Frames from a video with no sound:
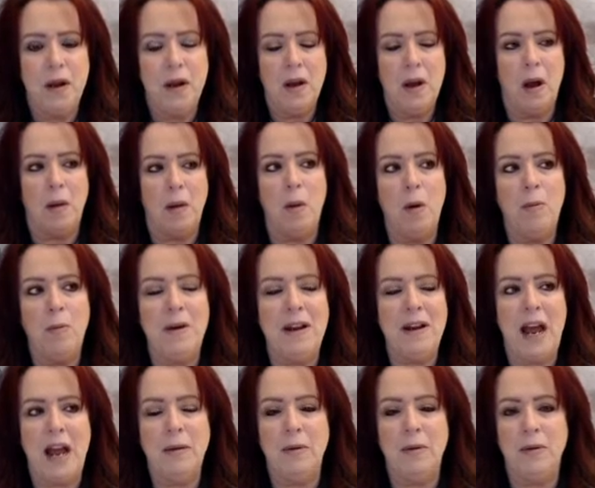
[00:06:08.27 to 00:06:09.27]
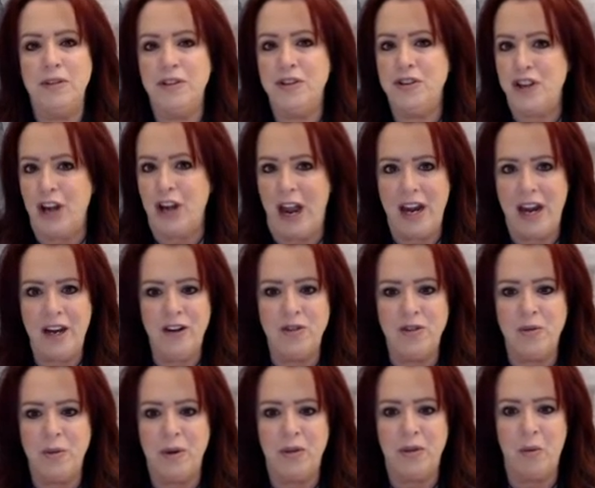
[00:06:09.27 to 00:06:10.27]
A moment able to
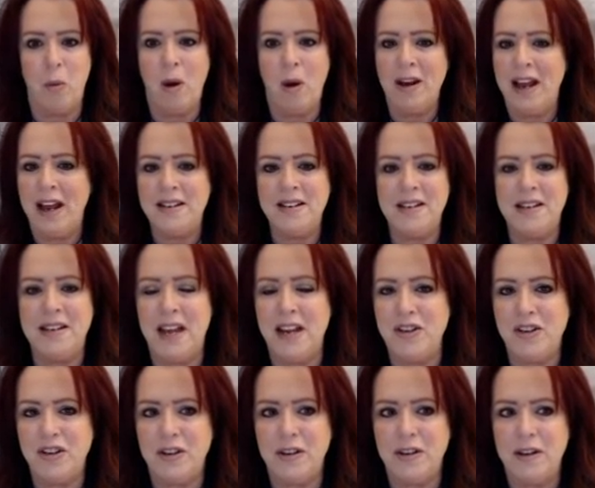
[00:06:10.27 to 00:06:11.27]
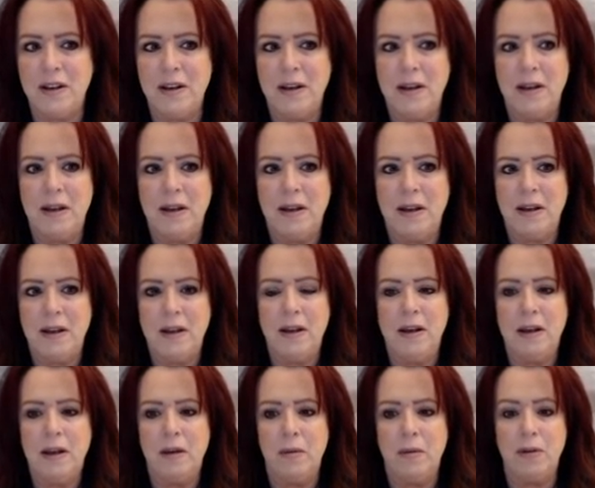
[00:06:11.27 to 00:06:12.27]
change with one hesitation,
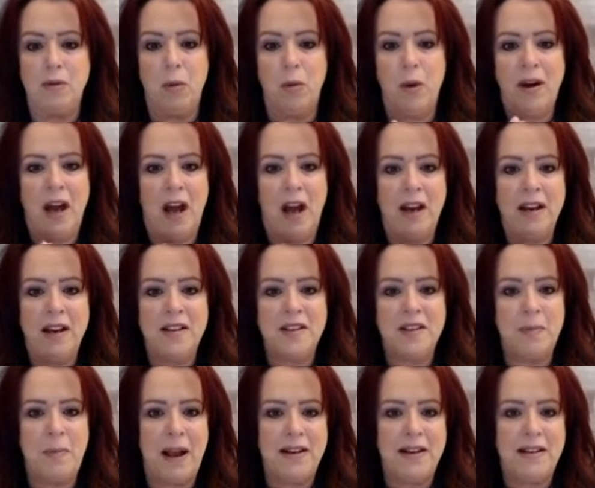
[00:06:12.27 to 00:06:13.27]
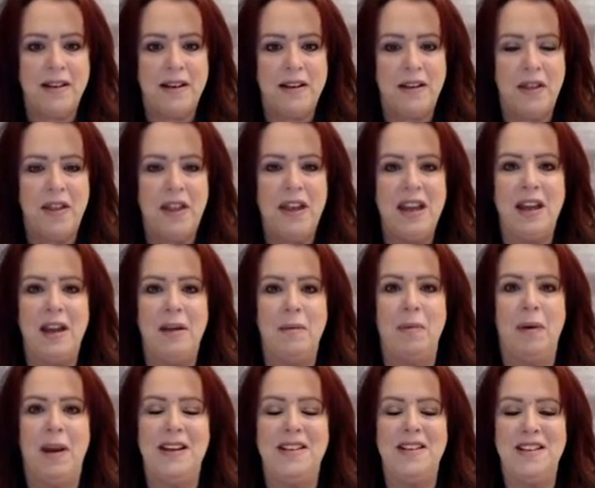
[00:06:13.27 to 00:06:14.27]
with one unexpected thing
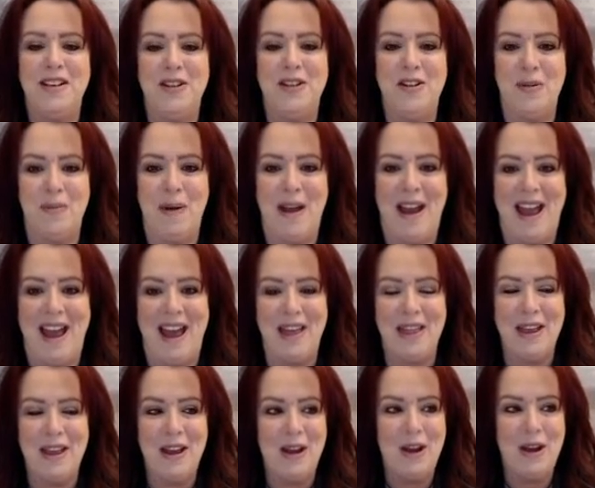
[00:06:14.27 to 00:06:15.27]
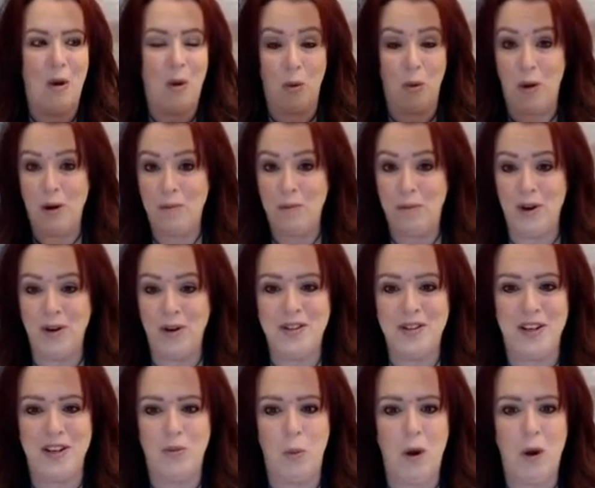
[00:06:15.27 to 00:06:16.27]
placed in your path, or one
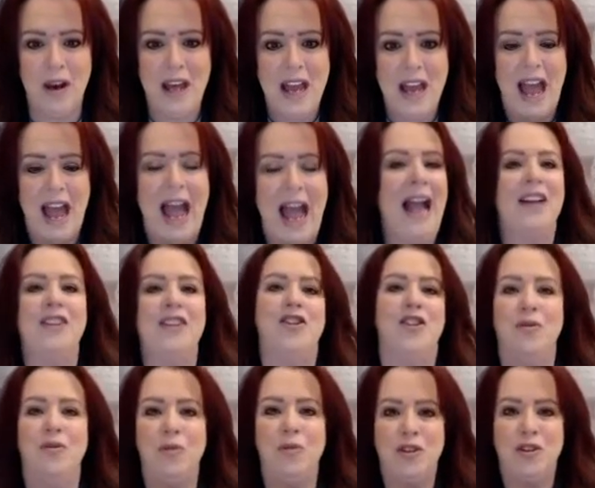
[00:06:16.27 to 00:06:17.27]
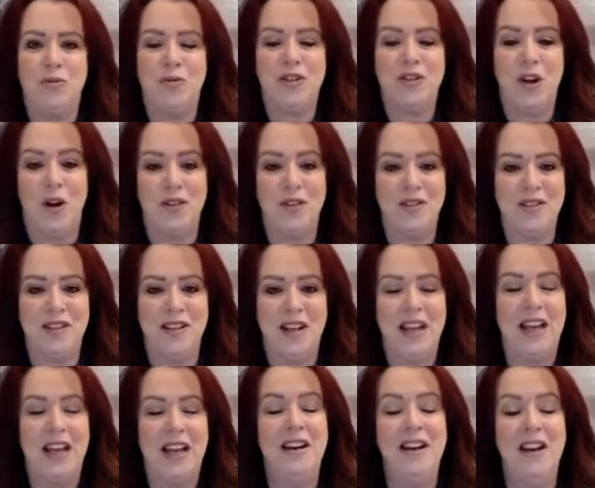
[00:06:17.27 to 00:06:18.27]
person, one action which results
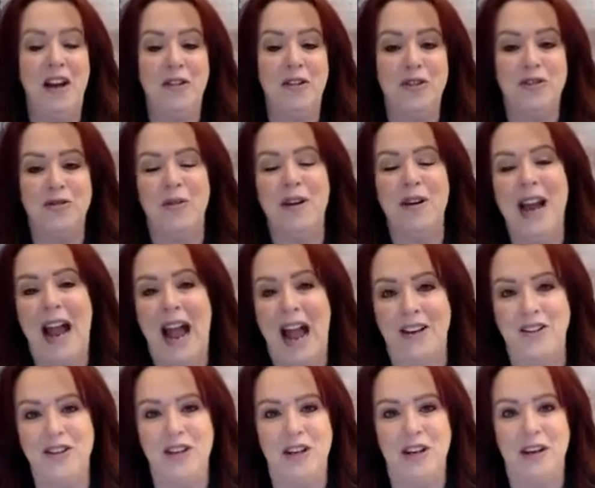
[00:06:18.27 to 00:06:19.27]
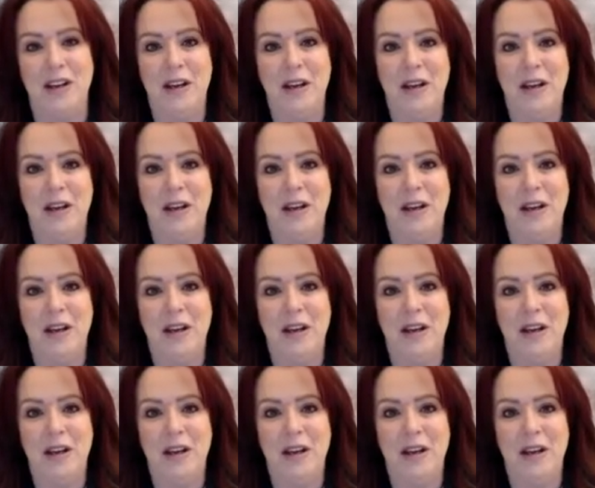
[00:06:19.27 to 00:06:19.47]
in another's reaction,